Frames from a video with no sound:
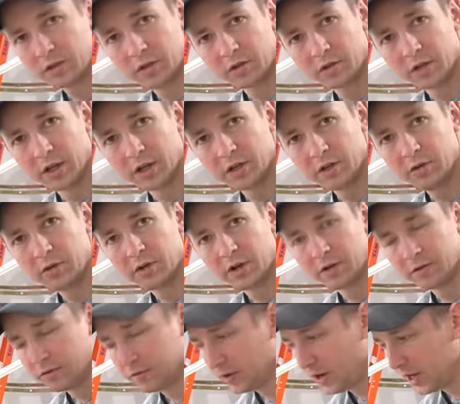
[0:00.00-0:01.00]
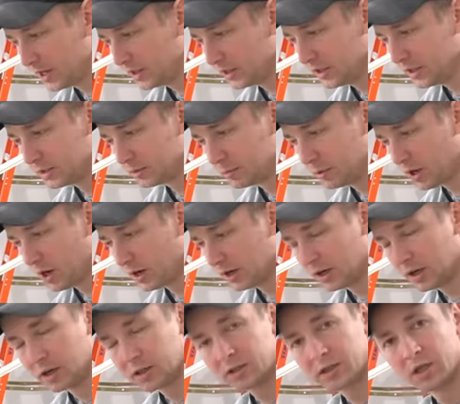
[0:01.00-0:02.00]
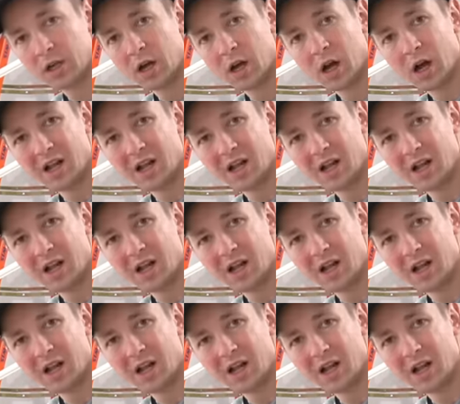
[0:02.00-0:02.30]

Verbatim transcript: so that you can find these products.